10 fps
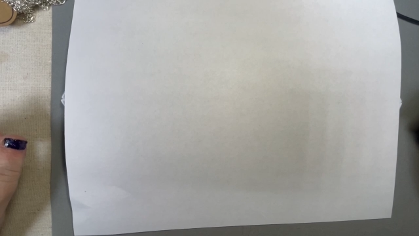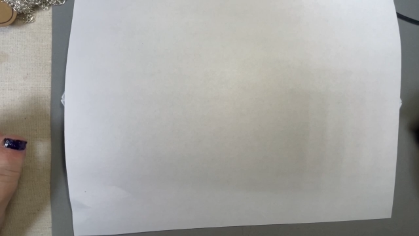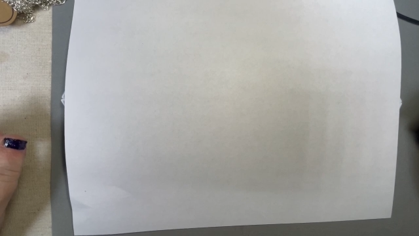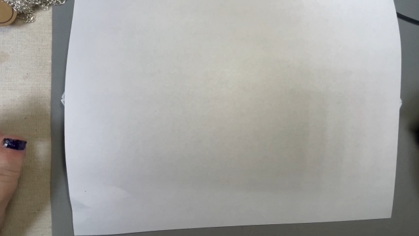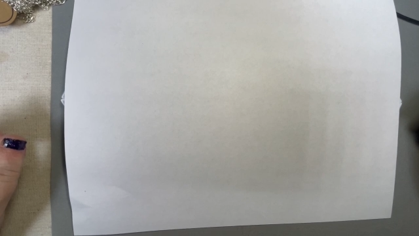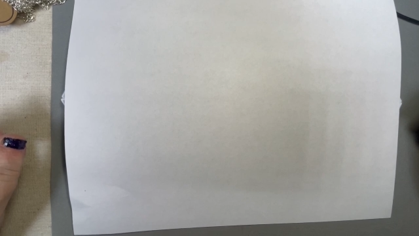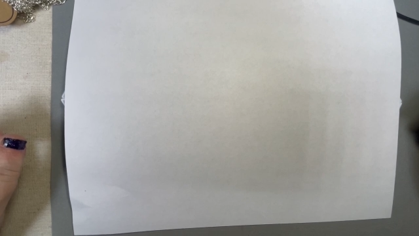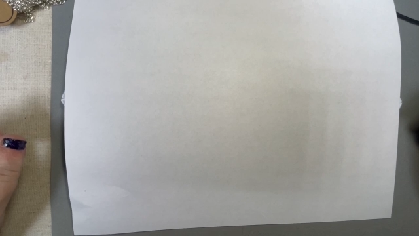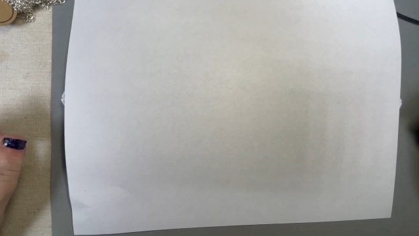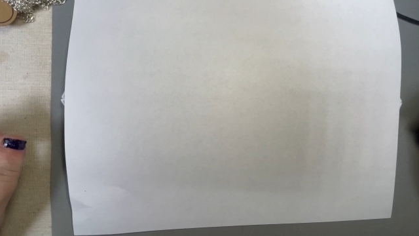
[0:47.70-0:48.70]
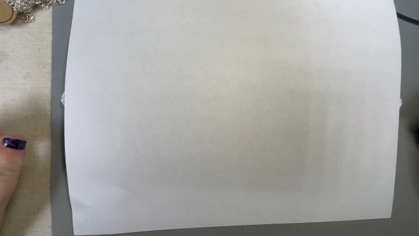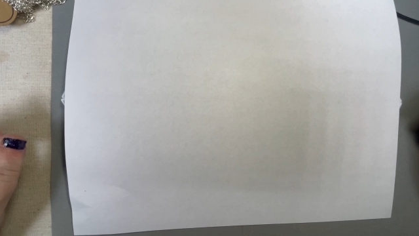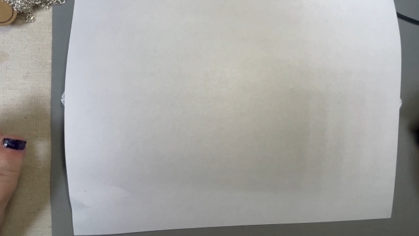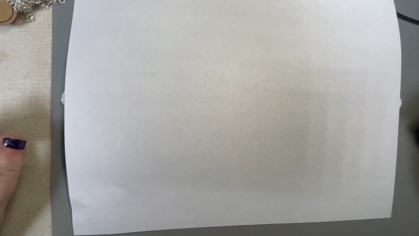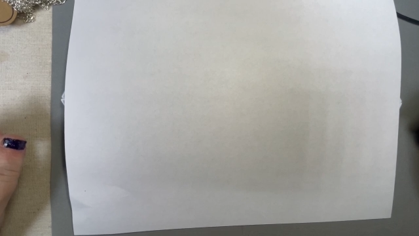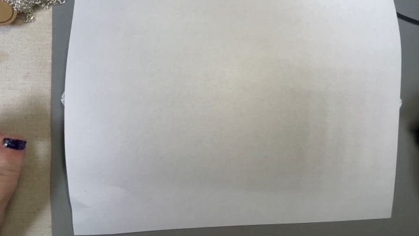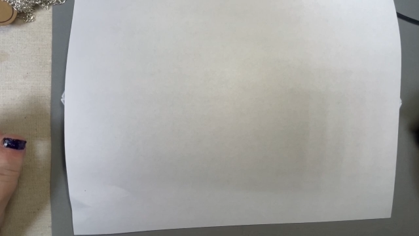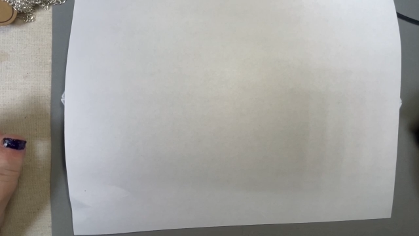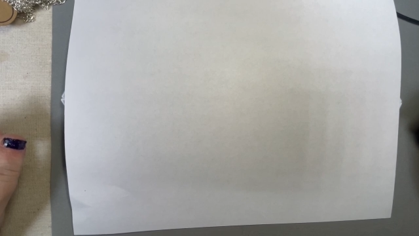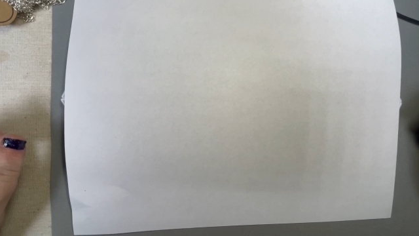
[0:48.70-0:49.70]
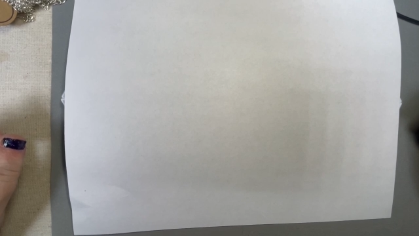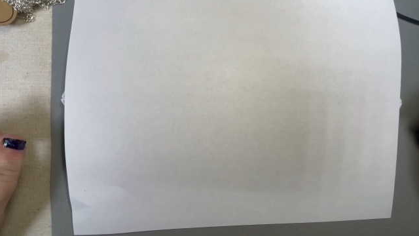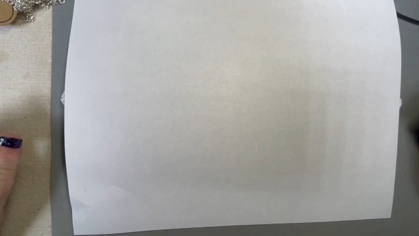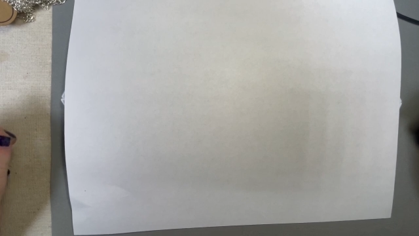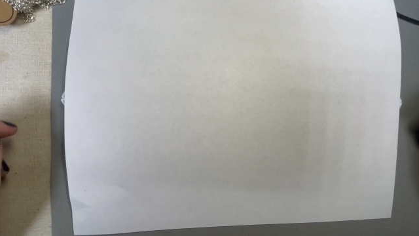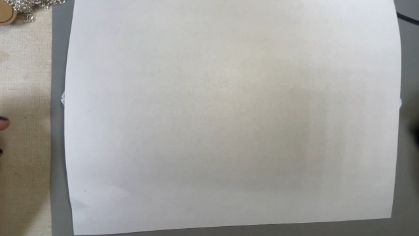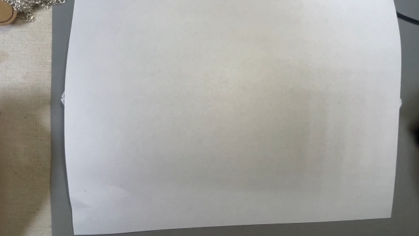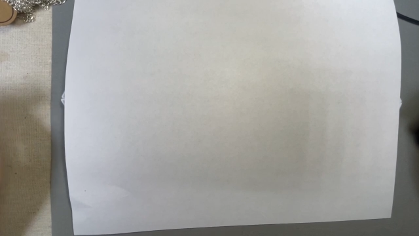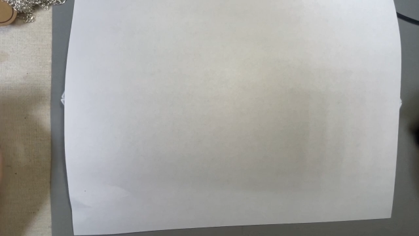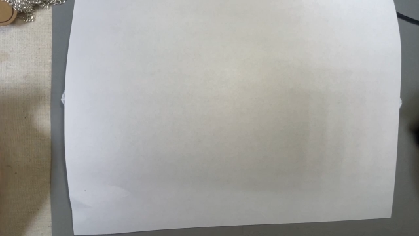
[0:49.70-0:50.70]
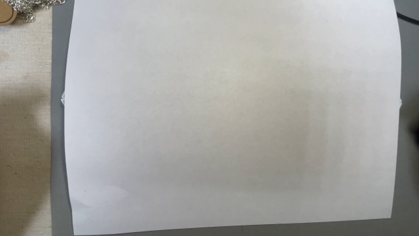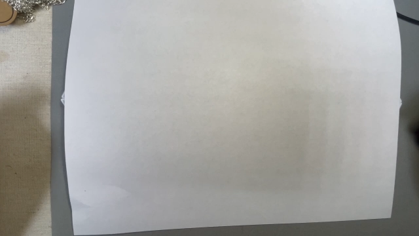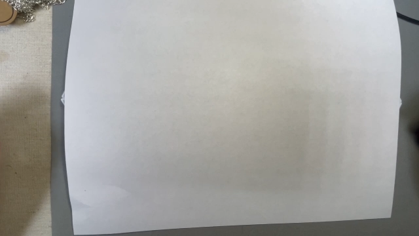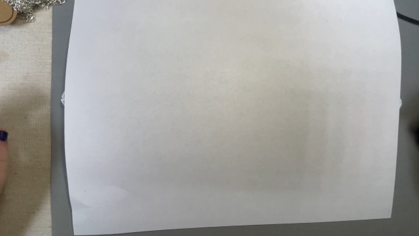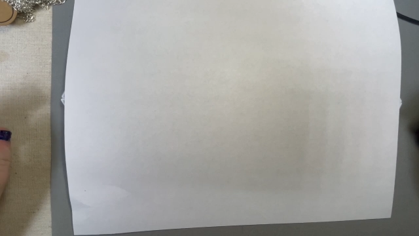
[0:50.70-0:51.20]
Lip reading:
Nobody's mouth can be seen.